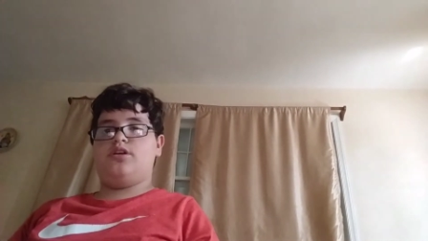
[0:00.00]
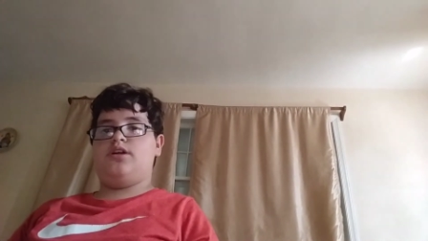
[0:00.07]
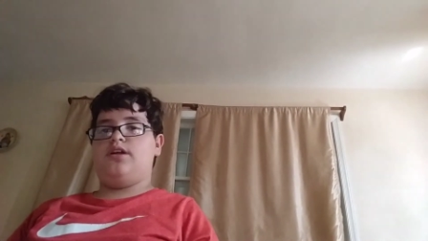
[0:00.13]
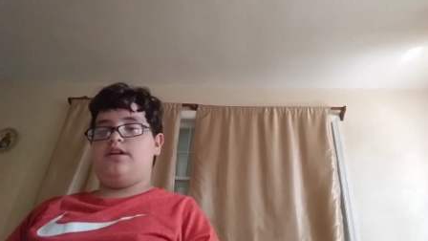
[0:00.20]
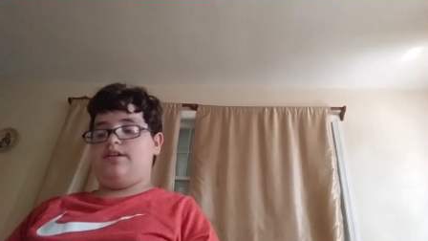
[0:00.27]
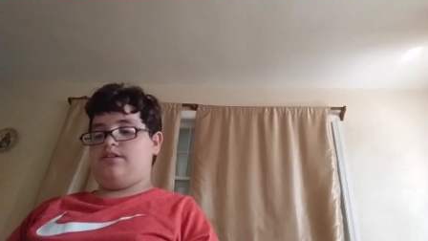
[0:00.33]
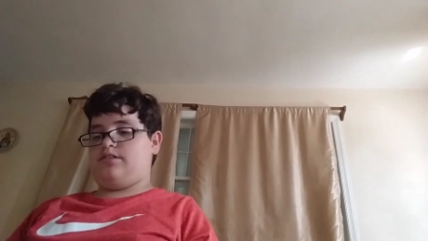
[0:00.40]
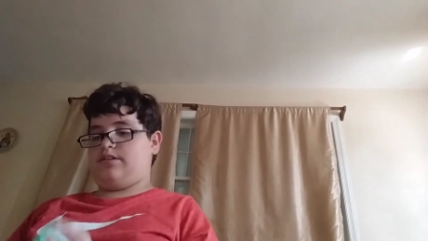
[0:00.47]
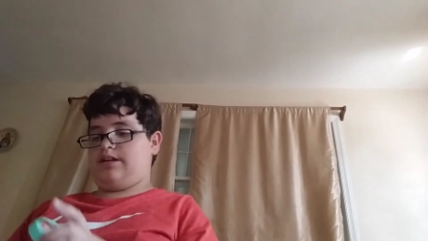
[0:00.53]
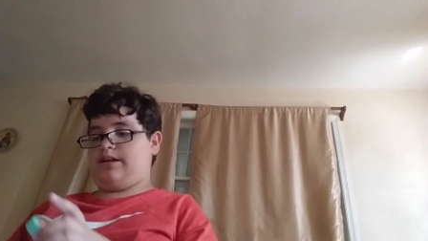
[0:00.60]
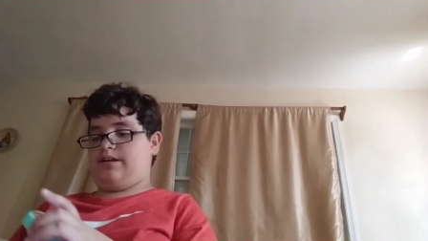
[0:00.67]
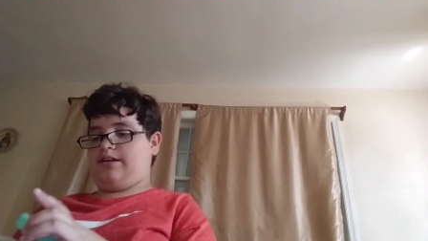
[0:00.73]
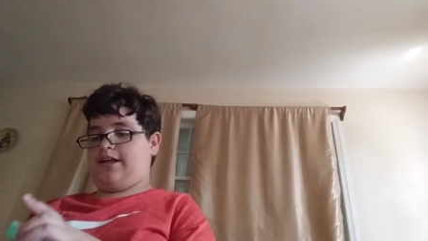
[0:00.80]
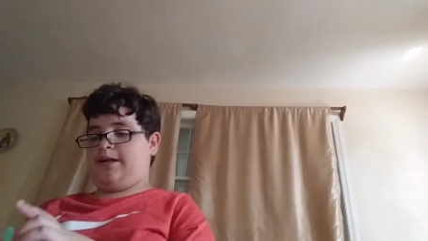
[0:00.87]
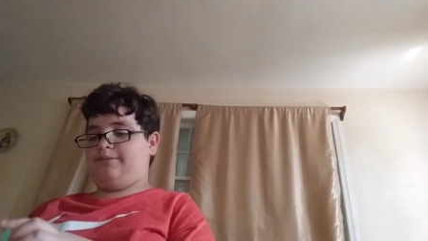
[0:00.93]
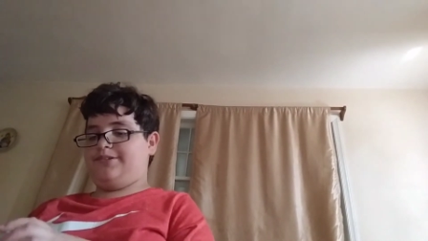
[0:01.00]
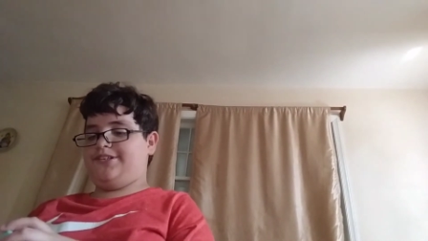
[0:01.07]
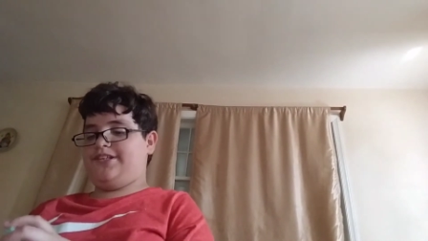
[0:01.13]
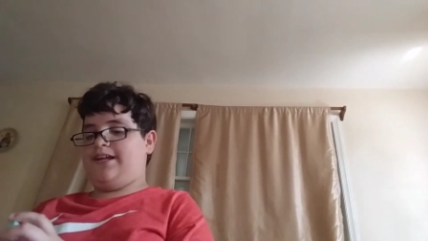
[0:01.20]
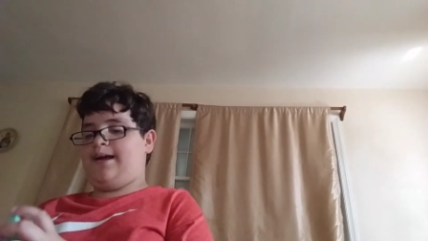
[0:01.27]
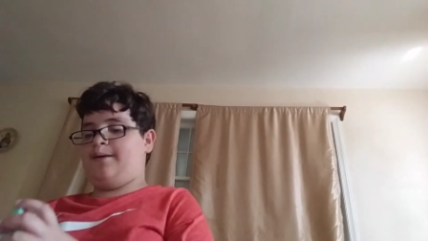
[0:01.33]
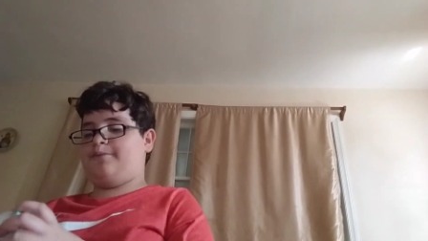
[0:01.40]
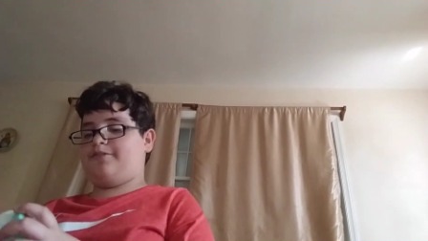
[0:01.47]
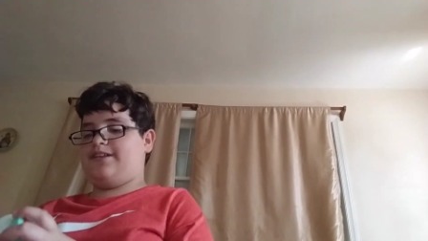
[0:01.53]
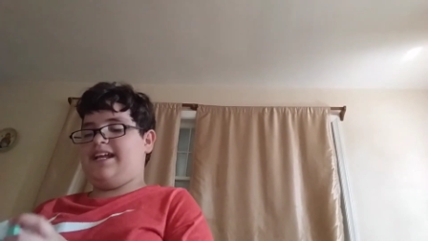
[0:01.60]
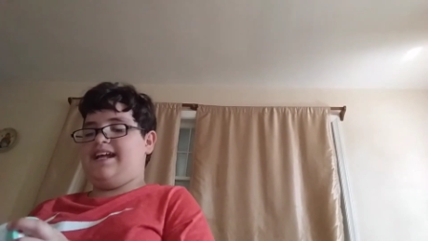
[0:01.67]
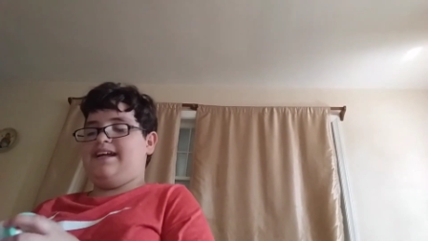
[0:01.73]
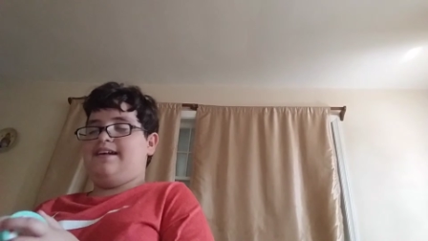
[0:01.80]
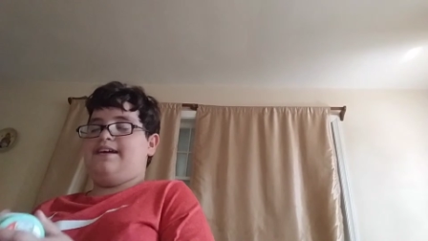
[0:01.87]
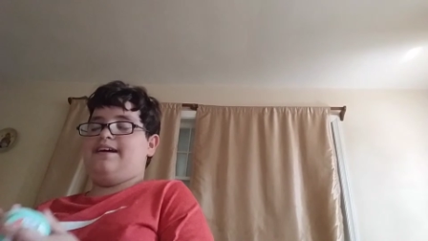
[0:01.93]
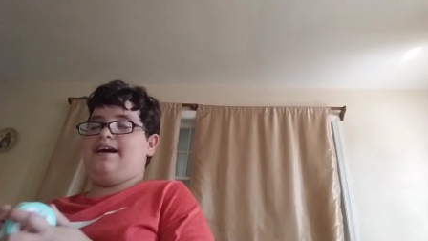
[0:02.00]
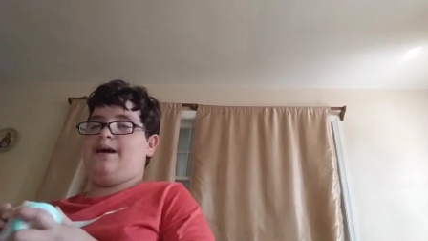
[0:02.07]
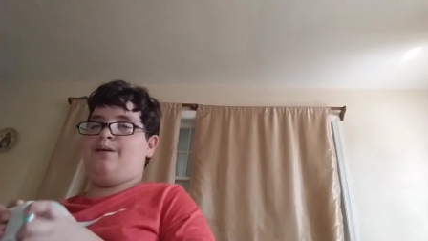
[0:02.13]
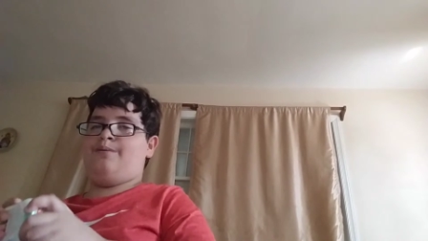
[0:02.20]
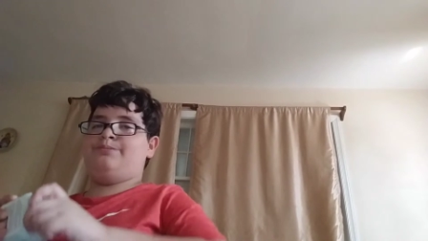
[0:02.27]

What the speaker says: I'm sorry guys